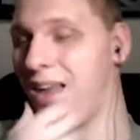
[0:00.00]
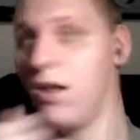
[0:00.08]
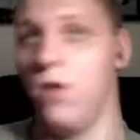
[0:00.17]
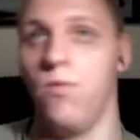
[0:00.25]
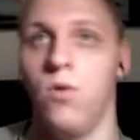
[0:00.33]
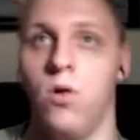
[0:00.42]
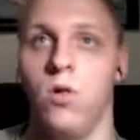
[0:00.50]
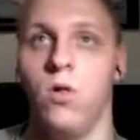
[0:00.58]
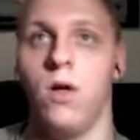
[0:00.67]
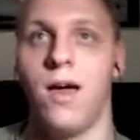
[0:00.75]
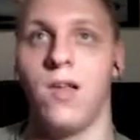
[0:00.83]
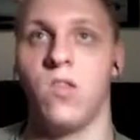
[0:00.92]
it will
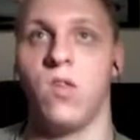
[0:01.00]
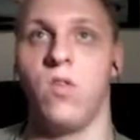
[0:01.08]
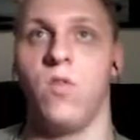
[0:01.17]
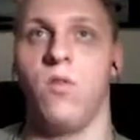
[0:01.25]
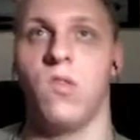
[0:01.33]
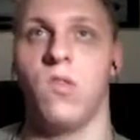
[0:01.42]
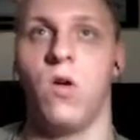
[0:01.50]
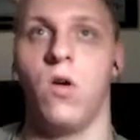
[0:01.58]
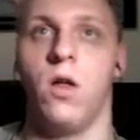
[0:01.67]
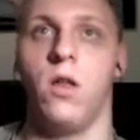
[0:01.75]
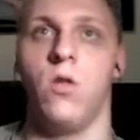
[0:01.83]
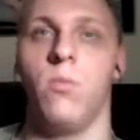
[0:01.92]
ask you to install,
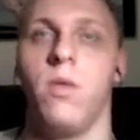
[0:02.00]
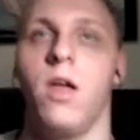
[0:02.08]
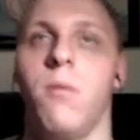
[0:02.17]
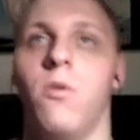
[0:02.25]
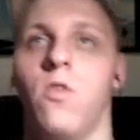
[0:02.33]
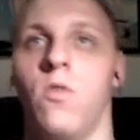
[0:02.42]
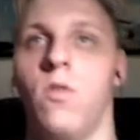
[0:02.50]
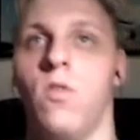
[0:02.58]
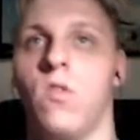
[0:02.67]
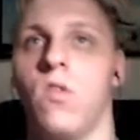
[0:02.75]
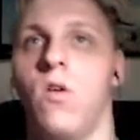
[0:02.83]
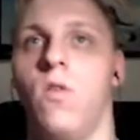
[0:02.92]
and you'll be able to
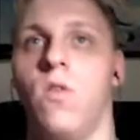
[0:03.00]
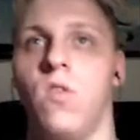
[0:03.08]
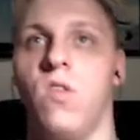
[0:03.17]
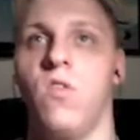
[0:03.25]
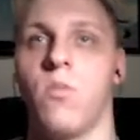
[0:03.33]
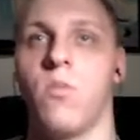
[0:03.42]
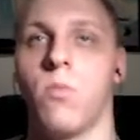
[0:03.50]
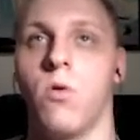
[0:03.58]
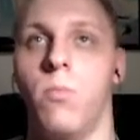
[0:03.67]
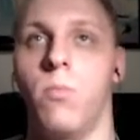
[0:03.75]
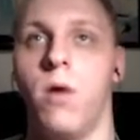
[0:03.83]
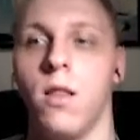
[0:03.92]
install the C#
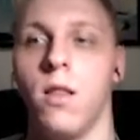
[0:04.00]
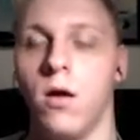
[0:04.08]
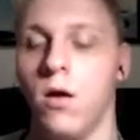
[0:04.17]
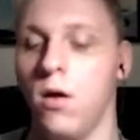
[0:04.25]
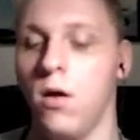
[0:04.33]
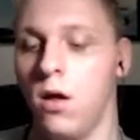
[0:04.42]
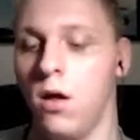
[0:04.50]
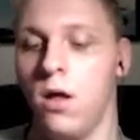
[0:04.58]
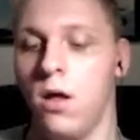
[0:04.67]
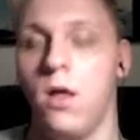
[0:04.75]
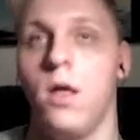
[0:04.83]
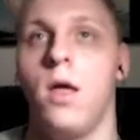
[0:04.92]
compiler.
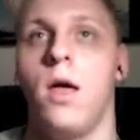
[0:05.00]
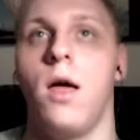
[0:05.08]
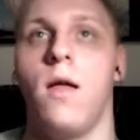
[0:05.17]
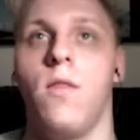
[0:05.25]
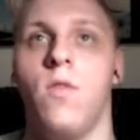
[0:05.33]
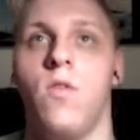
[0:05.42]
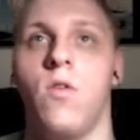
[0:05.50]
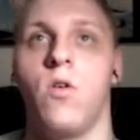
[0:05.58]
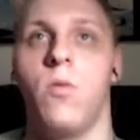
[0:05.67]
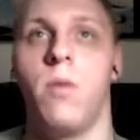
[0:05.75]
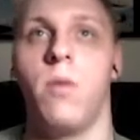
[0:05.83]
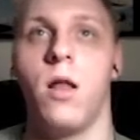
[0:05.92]
And to
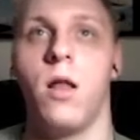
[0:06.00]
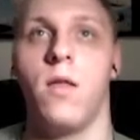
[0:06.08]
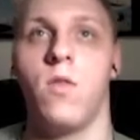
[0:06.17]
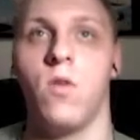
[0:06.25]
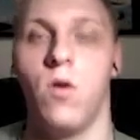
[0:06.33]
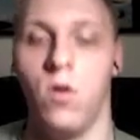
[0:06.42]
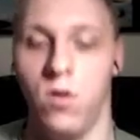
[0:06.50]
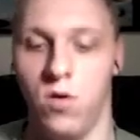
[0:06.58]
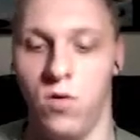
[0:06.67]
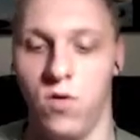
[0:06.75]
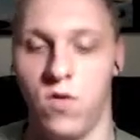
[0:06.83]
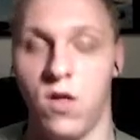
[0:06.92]
compile it, all you do
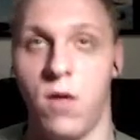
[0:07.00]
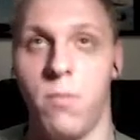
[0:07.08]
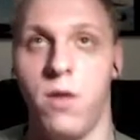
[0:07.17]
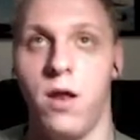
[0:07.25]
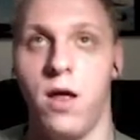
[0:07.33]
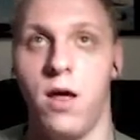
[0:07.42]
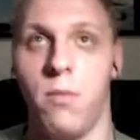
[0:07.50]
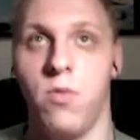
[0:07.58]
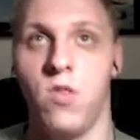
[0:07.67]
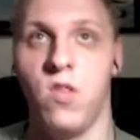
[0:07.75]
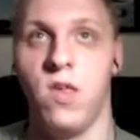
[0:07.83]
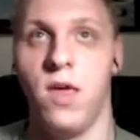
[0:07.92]
is type in
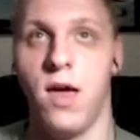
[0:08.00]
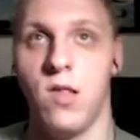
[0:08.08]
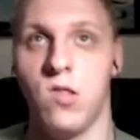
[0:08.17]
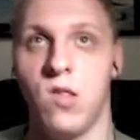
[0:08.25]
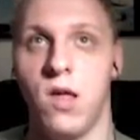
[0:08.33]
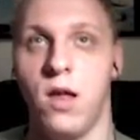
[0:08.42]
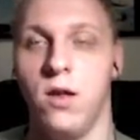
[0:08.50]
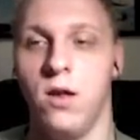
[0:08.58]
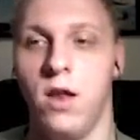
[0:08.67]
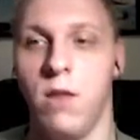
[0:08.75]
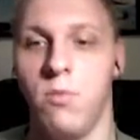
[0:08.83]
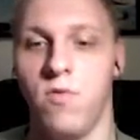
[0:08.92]
mcs and the
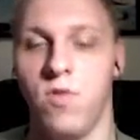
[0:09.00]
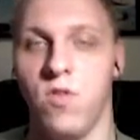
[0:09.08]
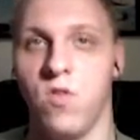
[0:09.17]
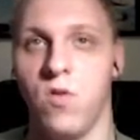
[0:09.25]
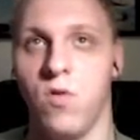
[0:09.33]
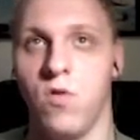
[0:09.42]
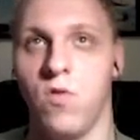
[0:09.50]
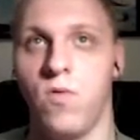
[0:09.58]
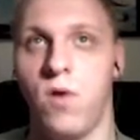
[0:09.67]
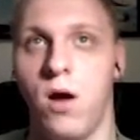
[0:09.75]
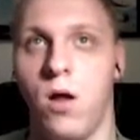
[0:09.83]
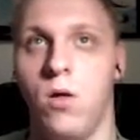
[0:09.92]
name of the source
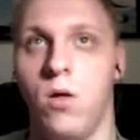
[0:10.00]
file.